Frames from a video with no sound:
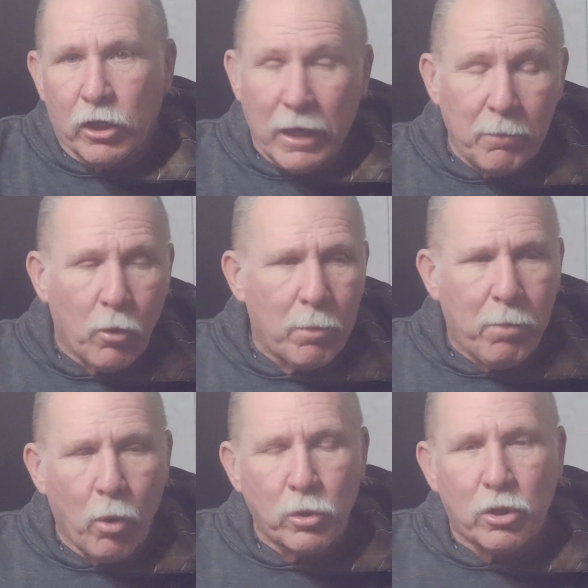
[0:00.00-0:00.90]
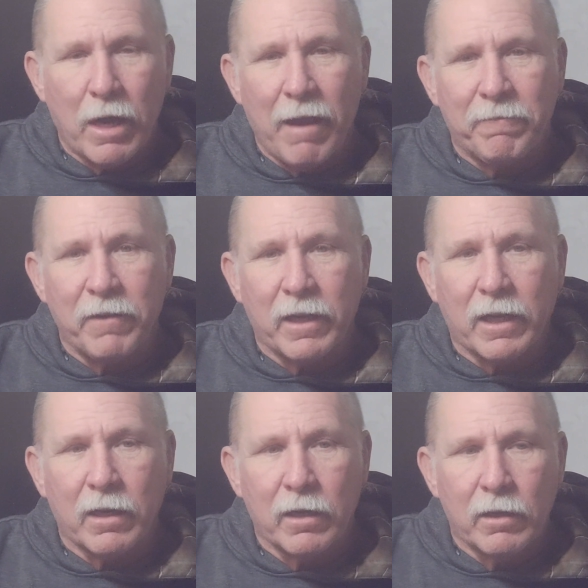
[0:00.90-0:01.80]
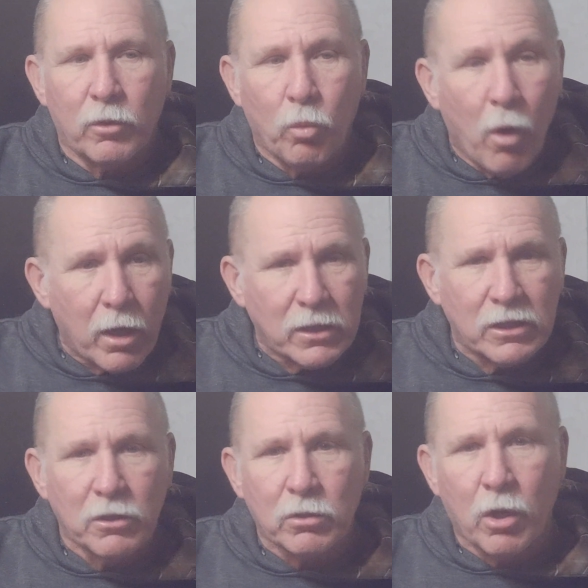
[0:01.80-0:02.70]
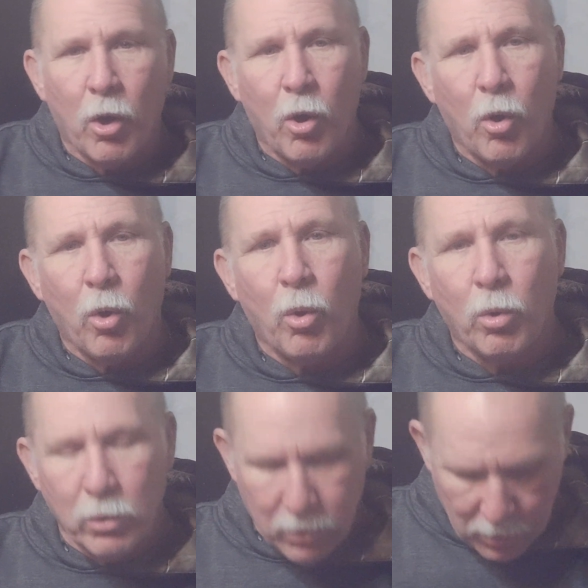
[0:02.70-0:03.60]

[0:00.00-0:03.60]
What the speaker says: getting more boat traffic. The water's still cold.